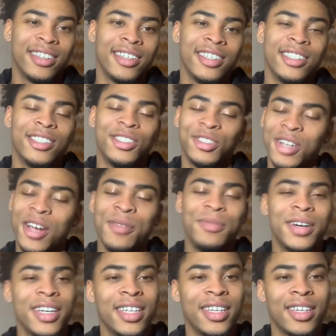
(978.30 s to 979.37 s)
Tray
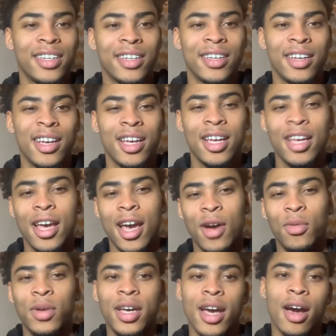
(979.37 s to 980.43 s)
Money, and
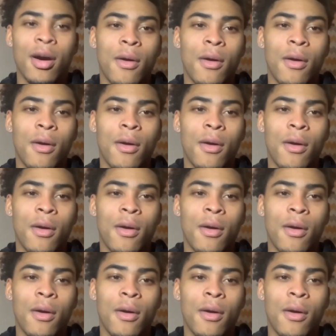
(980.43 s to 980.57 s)
we out.